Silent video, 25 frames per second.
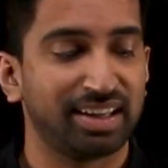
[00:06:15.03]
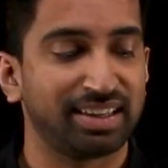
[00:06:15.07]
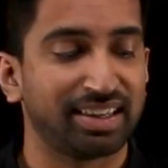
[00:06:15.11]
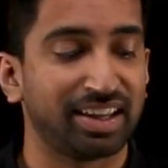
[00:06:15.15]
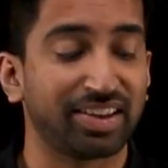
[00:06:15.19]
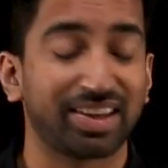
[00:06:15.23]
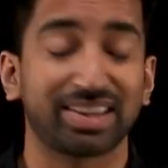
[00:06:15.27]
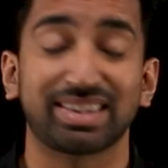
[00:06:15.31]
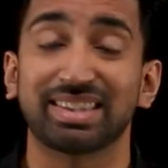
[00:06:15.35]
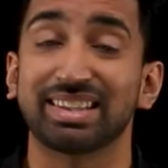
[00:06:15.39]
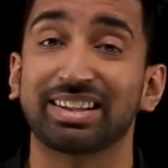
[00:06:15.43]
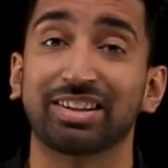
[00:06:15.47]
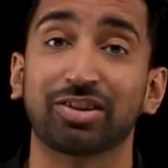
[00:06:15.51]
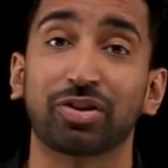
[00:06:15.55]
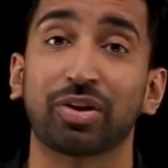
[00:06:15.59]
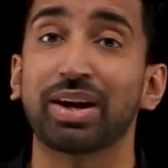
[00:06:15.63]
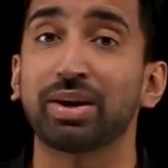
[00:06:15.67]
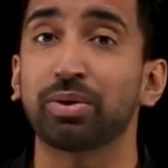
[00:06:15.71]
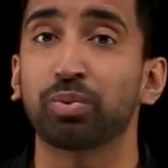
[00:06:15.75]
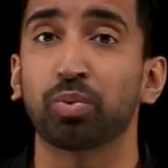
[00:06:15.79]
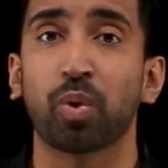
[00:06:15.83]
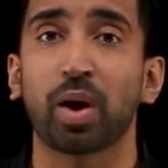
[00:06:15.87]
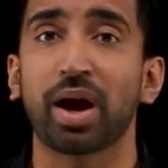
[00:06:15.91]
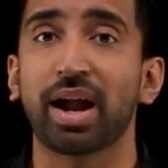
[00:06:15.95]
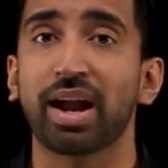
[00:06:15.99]
Now that's a
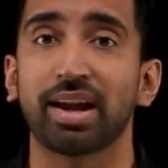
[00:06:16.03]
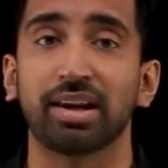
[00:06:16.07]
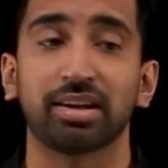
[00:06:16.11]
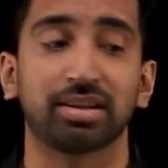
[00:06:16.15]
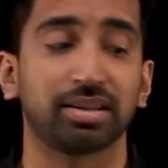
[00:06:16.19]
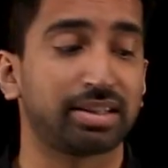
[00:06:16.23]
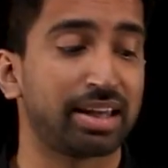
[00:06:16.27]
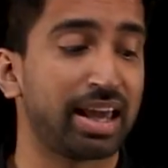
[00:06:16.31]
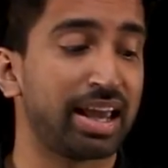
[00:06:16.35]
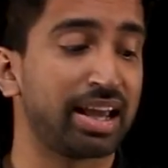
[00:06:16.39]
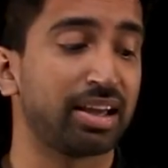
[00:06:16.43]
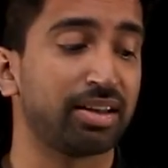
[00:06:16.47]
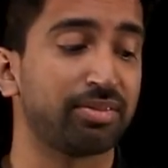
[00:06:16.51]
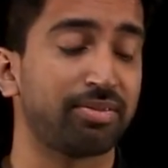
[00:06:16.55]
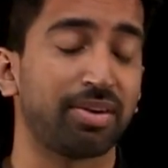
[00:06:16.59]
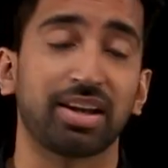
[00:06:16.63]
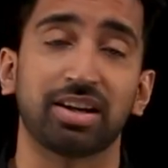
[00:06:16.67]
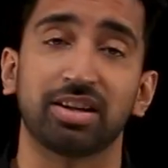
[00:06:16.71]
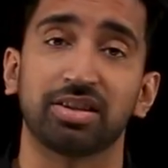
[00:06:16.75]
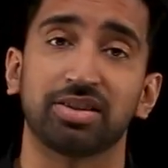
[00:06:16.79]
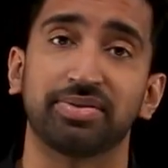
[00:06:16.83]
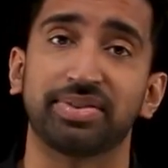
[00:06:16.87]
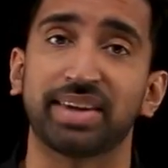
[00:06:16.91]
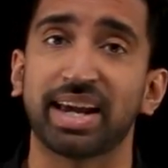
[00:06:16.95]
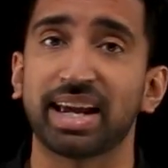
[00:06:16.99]
great way to take
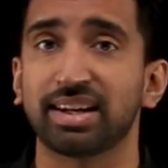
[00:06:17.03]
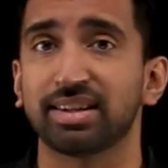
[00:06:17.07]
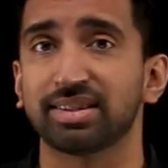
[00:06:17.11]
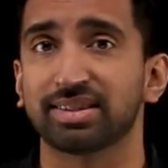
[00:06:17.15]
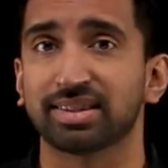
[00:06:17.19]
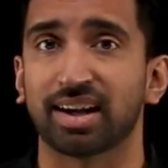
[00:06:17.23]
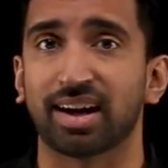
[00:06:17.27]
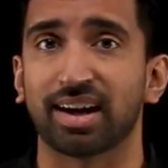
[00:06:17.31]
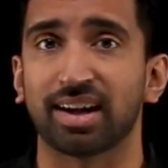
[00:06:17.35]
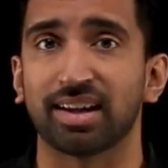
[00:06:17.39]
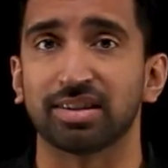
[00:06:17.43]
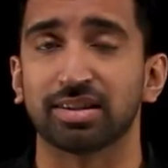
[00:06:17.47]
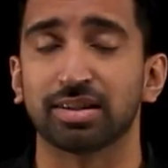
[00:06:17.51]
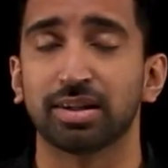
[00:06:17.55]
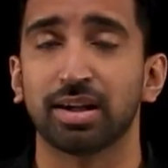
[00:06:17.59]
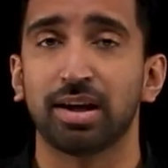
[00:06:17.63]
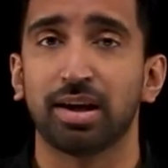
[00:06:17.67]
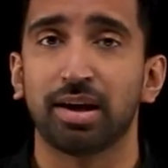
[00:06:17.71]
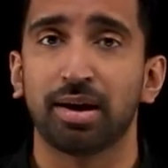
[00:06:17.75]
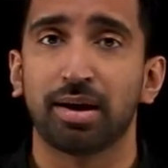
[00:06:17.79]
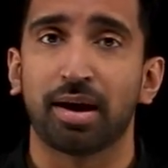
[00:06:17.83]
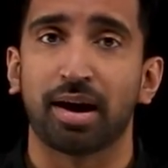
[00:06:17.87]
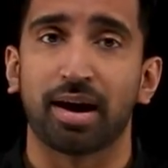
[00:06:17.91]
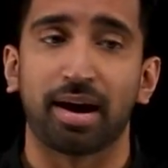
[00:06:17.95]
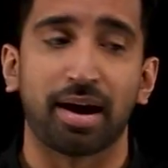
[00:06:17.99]
advantage of data science
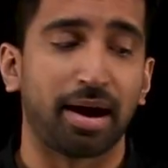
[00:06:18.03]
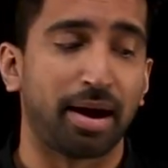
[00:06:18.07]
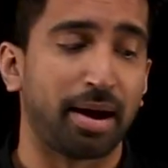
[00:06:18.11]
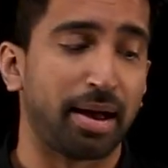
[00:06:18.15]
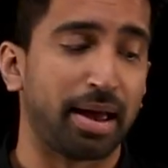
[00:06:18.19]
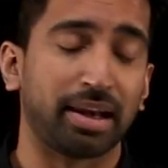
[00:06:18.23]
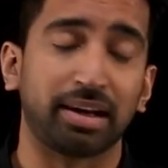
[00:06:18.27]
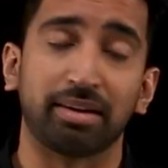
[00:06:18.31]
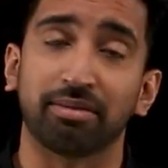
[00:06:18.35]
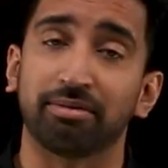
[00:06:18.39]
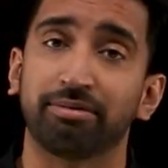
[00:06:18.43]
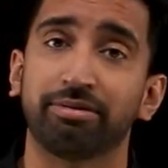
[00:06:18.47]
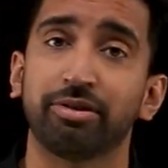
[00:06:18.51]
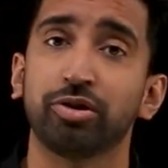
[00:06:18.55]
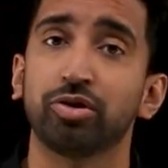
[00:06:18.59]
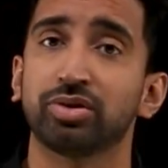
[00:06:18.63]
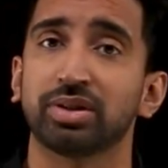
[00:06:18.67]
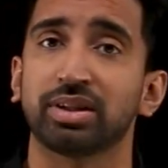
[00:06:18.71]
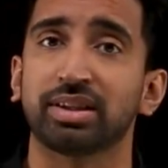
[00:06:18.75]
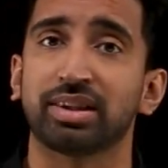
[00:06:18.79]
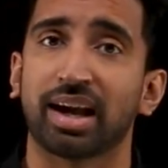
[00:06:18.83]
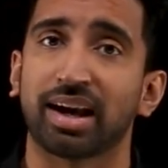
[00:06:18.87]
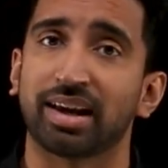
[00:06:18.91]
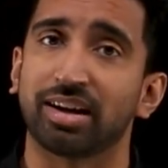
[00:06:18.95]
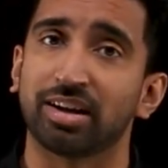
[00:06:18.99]
uh, and
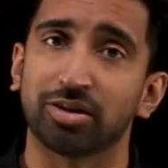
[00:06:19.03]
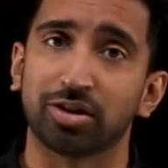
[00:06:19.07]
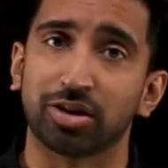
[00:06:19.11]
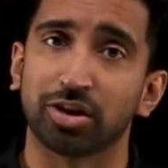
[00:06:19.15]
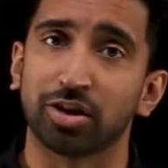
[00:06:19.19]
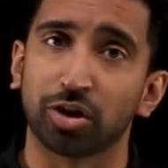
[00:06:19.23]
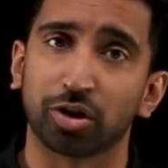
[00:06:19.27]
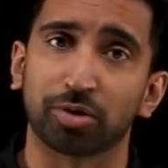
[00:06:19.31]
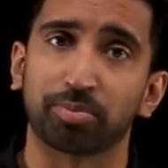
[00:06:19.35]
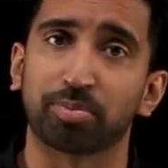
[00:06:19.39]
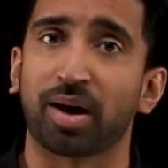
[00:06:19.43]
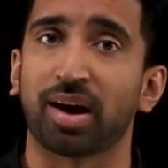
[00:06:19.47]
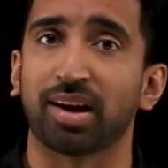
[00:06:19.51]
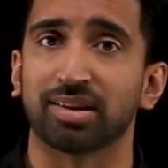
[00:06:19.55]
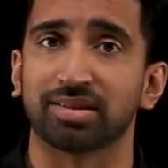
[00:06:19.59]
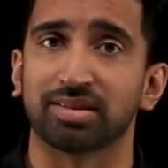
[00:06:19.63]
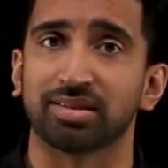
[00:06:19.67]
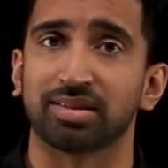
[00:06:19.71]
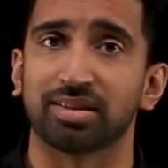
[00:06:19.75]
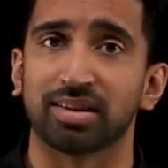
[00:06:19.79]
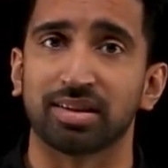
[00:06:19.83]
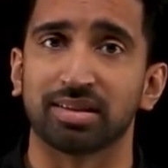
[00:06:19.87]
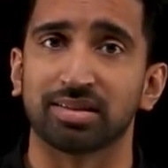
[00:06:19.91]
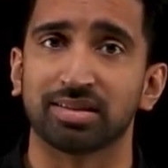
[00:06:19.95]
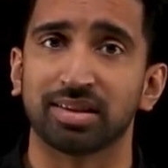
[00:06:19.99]
infusing that into your
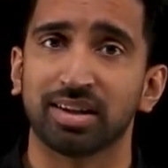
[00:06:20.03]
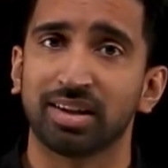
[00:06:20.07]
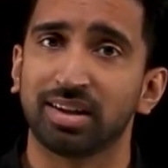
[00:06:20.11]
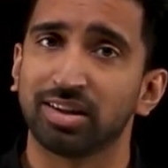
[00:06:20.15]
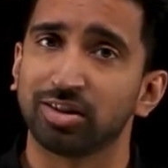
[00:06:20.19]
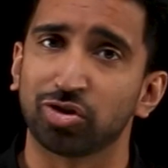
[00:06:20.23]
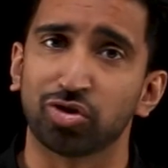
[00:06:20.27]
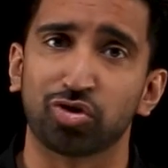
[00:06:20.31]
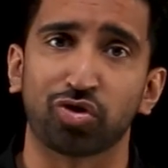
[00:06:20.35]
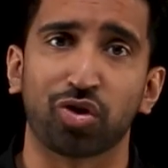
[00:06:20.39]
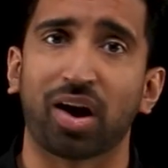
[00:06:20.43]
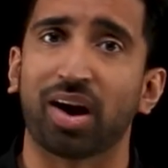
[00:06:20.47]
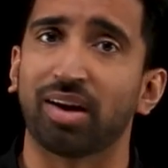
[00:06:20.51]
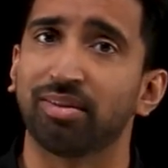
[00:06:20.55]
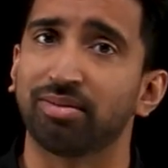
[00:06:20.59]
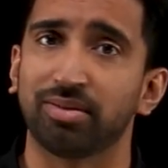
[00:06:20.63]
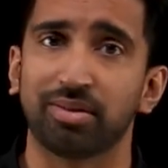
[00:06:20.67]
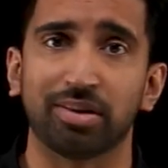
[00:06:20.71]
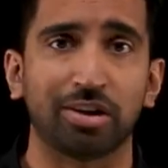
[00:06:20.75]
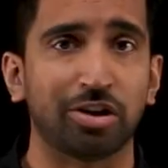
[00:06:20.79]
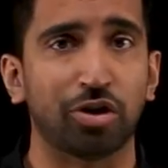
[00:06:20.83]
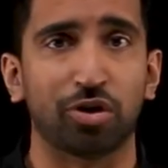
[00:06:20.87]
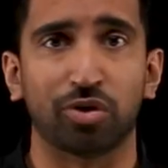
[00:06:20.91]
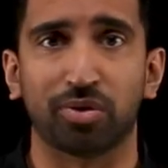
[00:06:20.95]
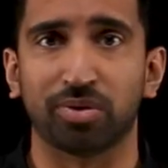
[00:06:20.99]
processes to drive
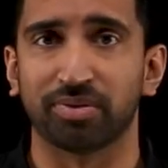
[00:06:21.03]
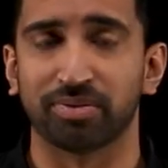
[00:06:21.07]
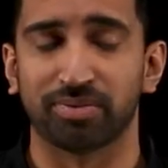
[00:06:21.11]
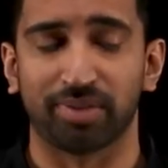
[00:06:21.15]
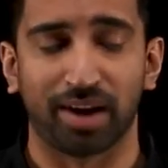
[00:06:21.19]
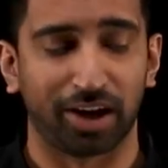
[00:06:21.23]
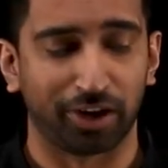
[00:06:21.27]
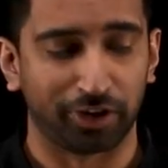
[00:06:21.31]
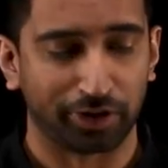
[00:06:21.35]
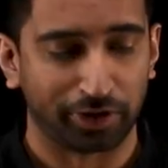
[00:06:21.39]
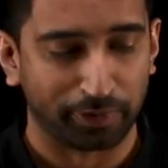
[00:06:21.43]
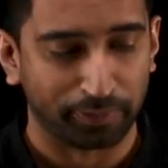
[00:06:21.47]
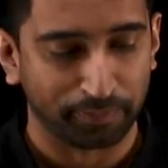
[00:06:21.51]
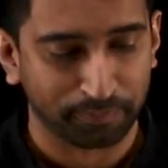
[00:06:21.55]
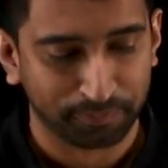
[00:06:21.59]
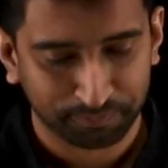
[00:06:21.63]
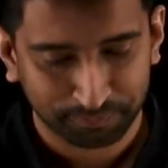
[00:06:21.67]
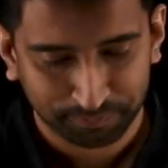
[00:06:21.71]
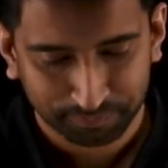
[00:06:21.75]
new value.